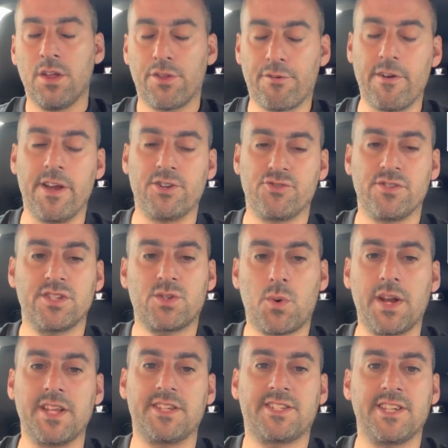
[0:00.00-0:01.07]

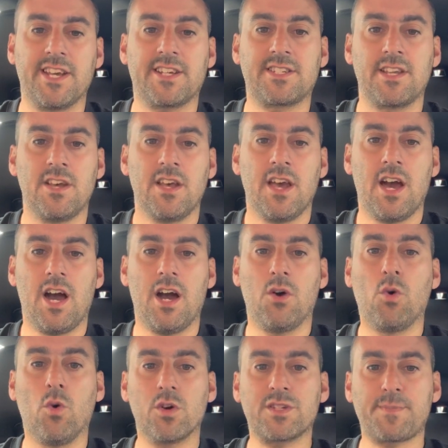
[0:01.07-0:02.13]
326
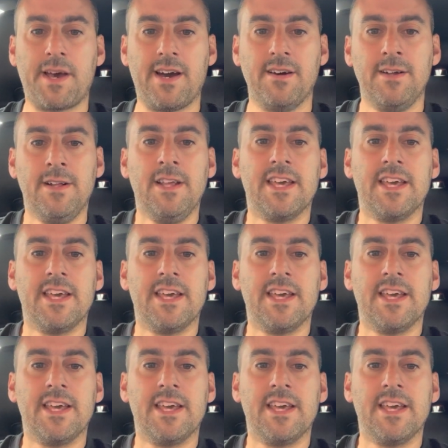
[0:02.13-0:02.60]
horsepower.